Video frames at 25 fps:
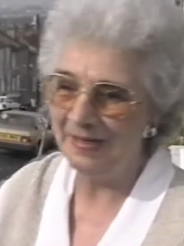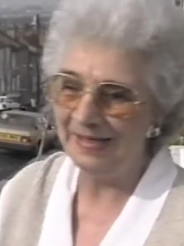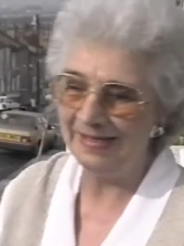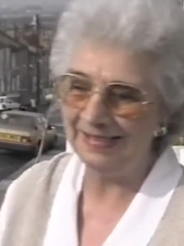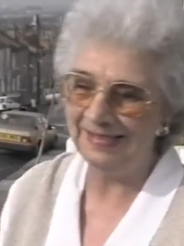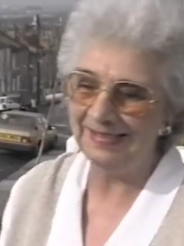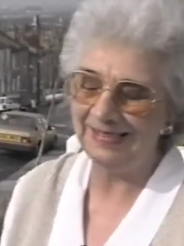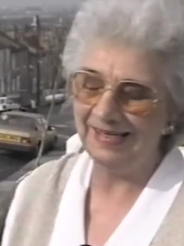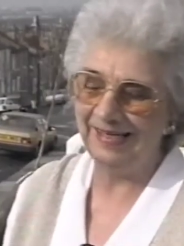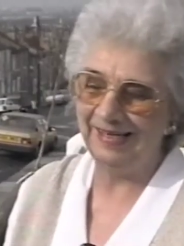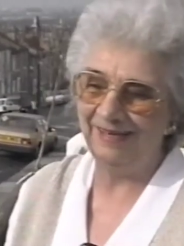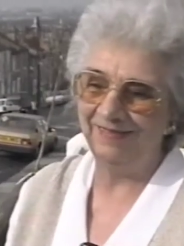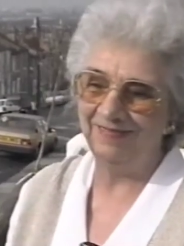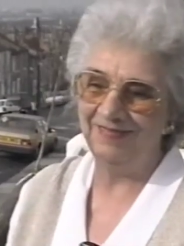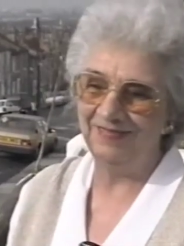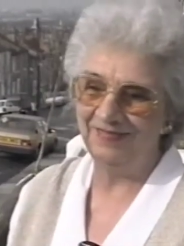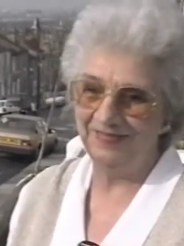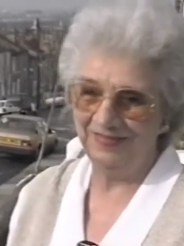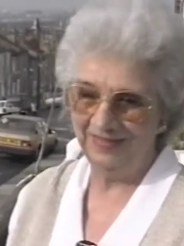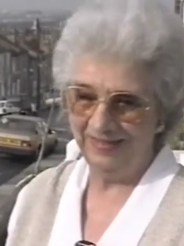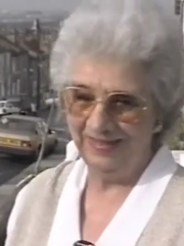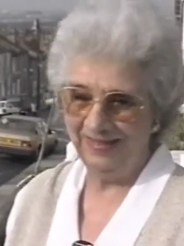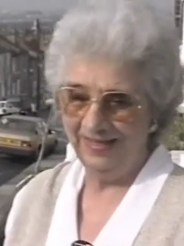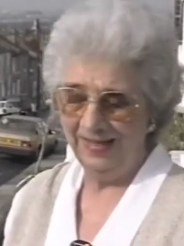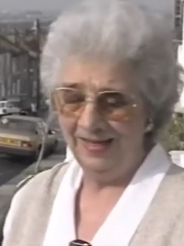but, um,
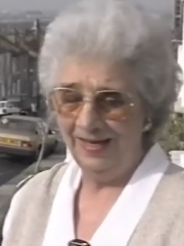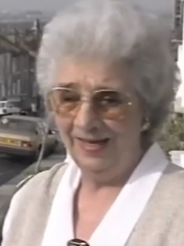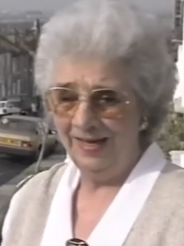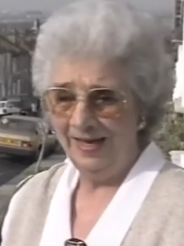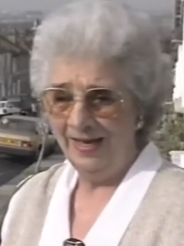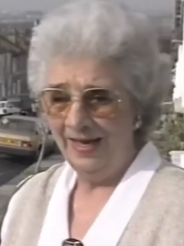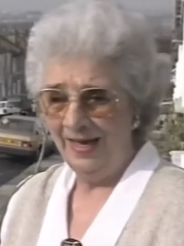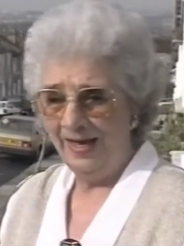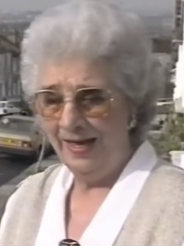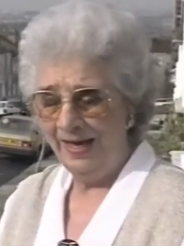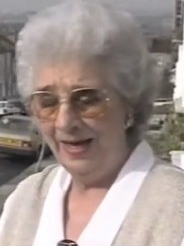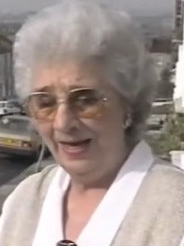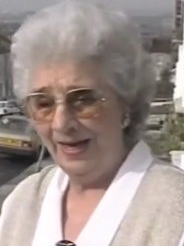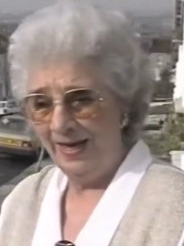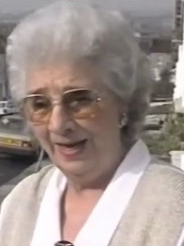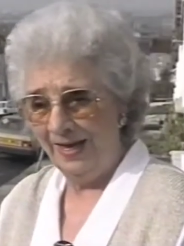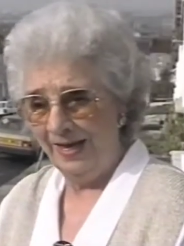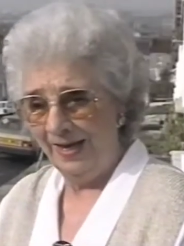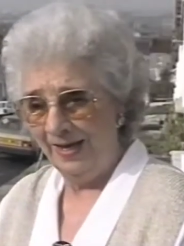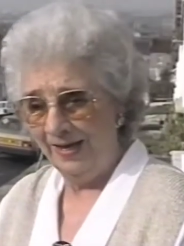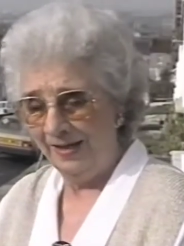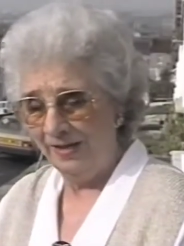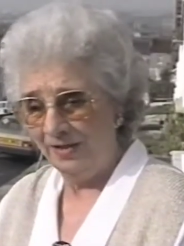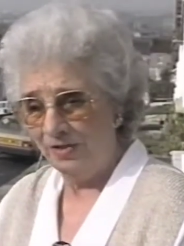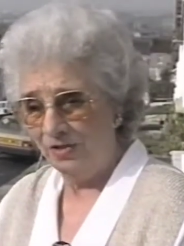
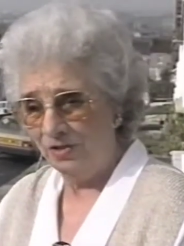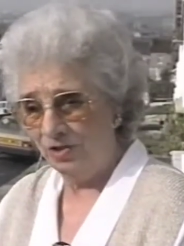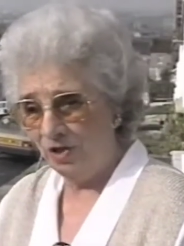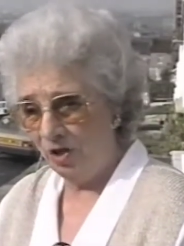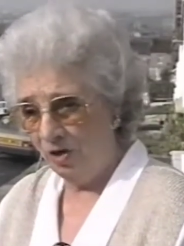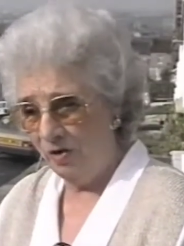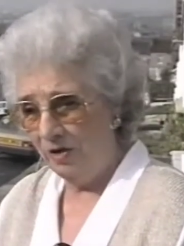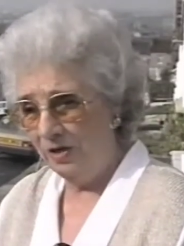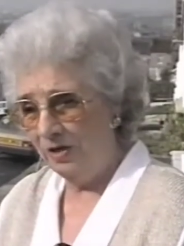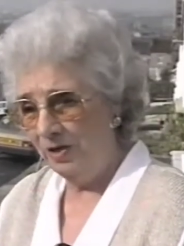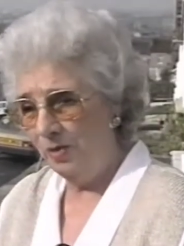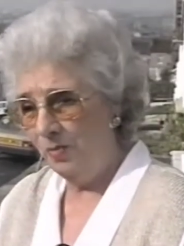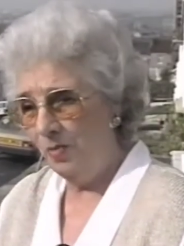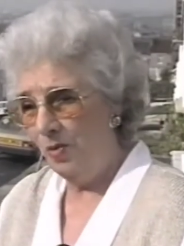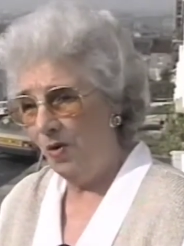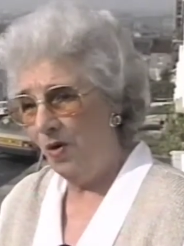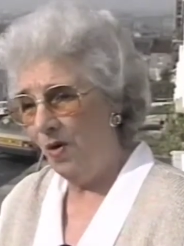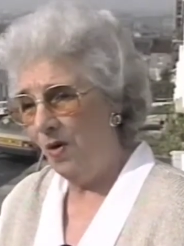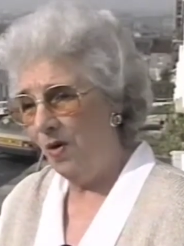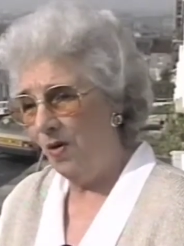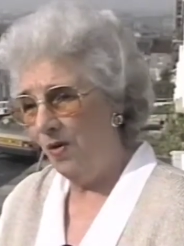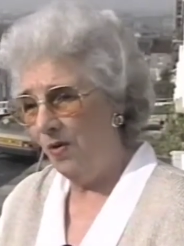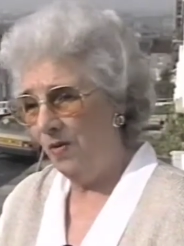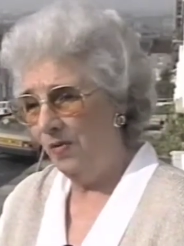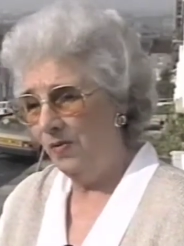during the
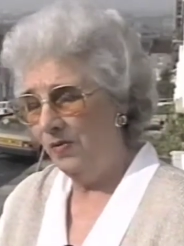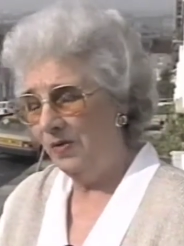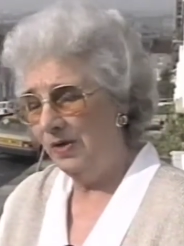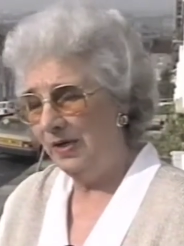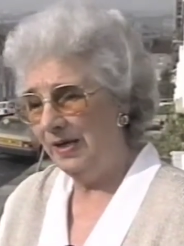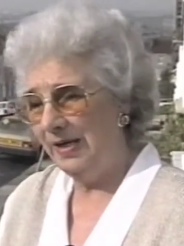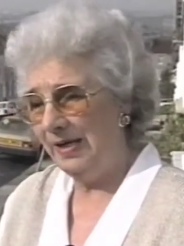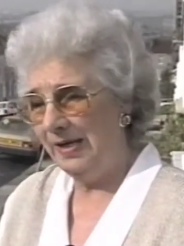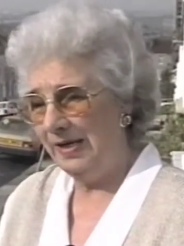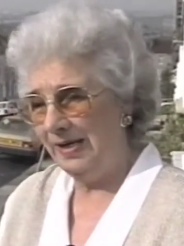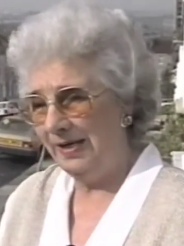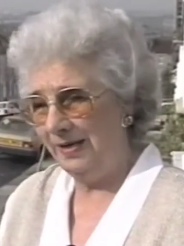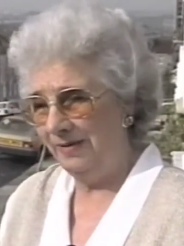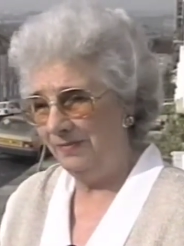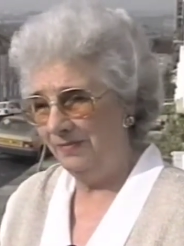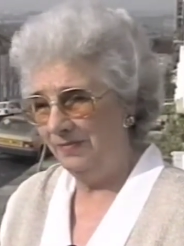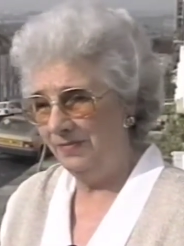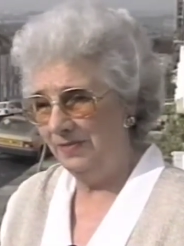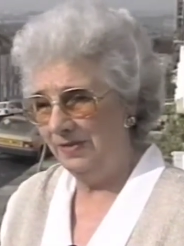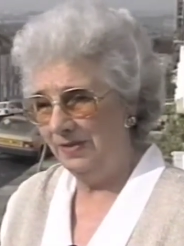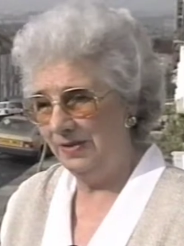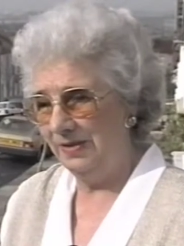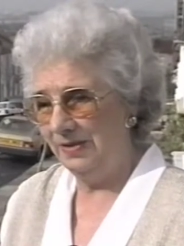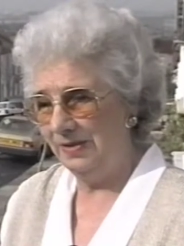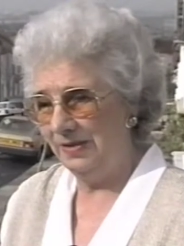war, uh,
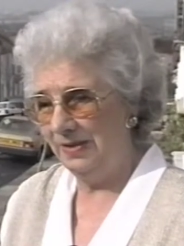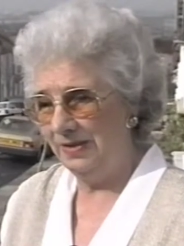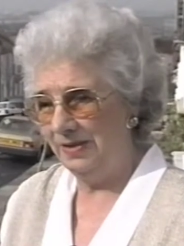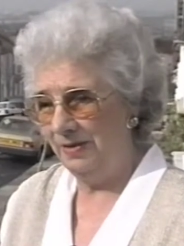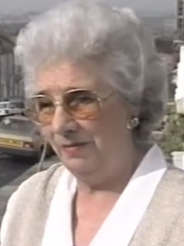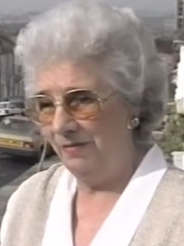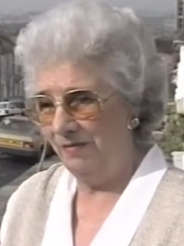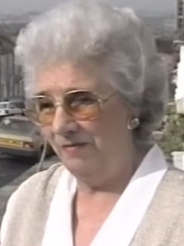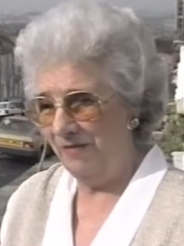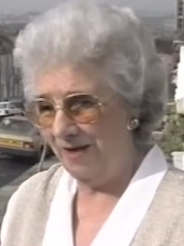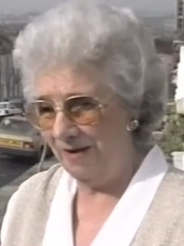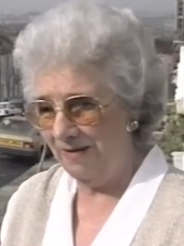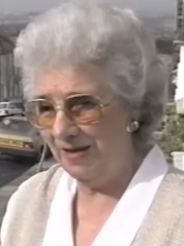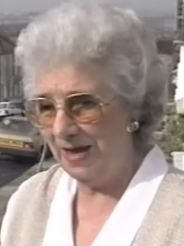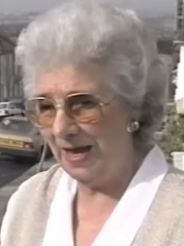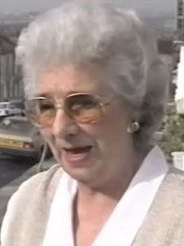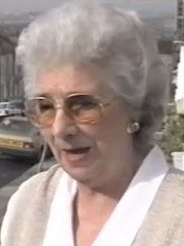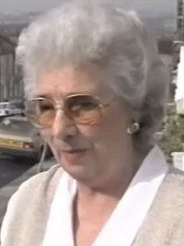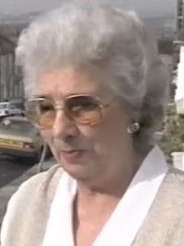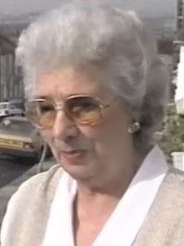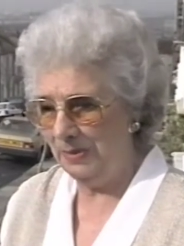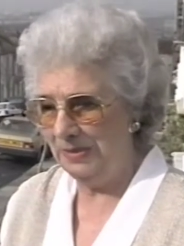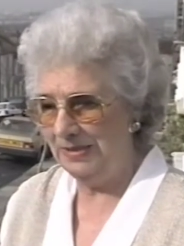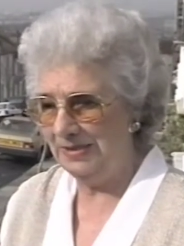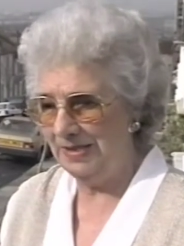there were very
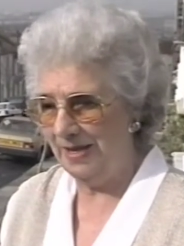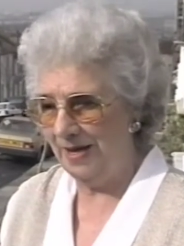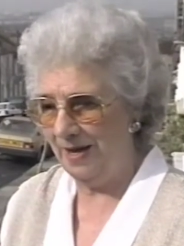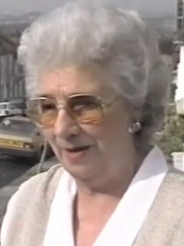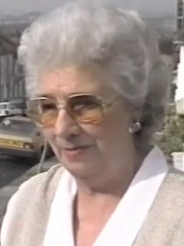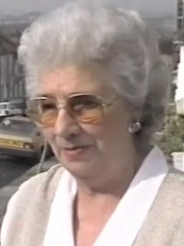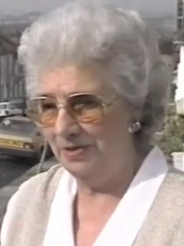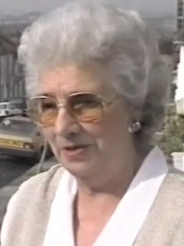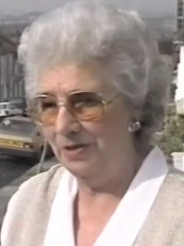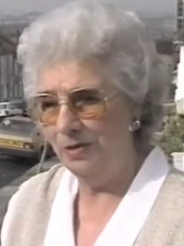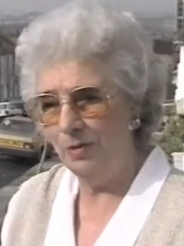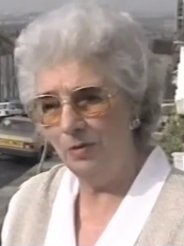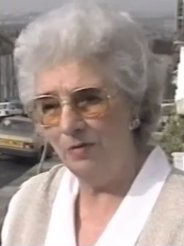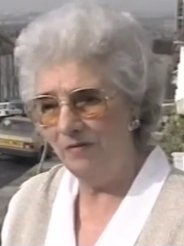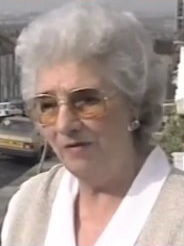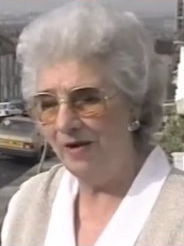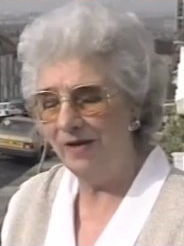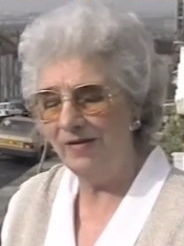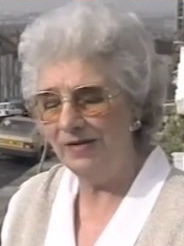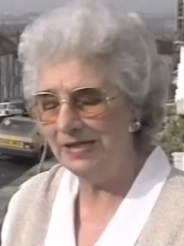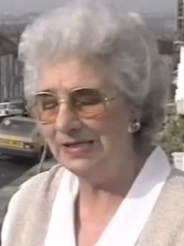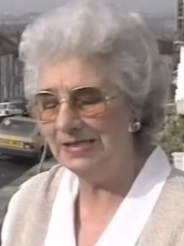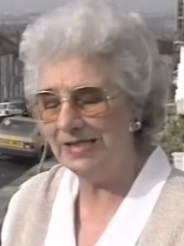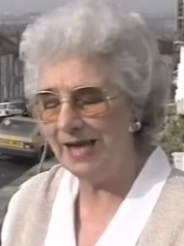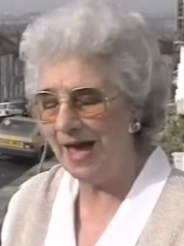happy times and there were
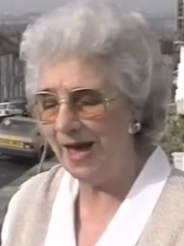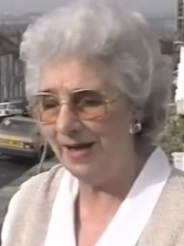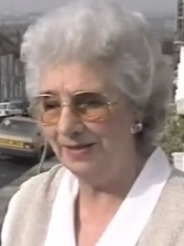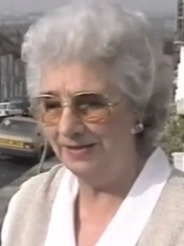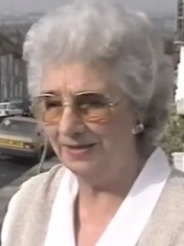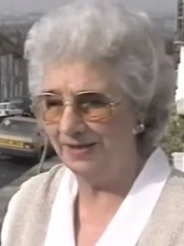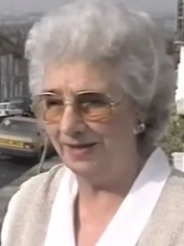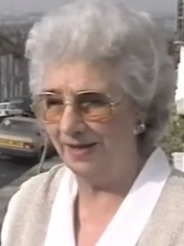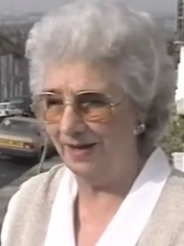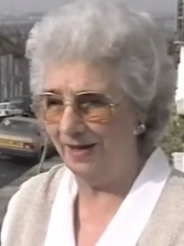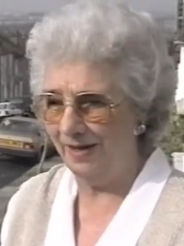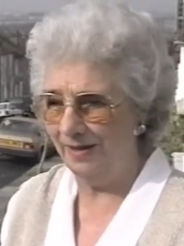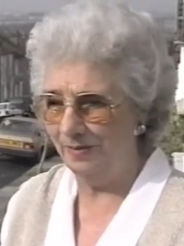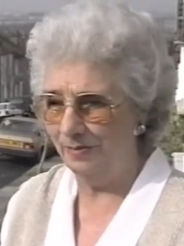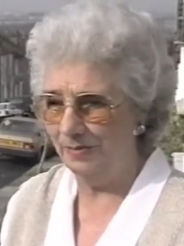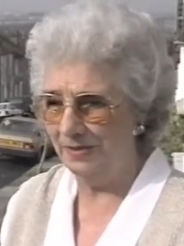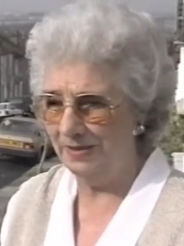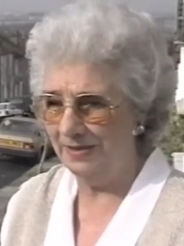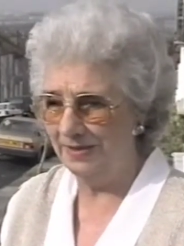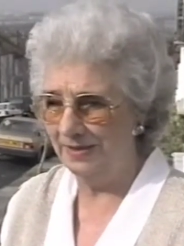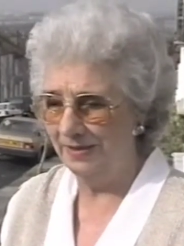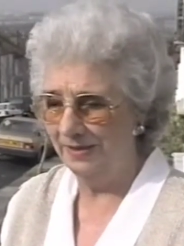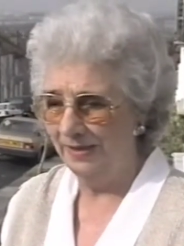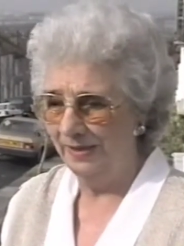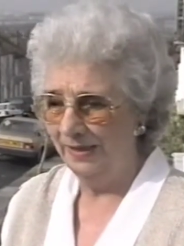very sad
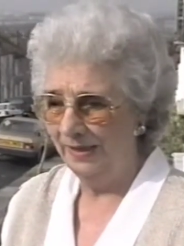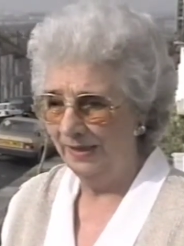times.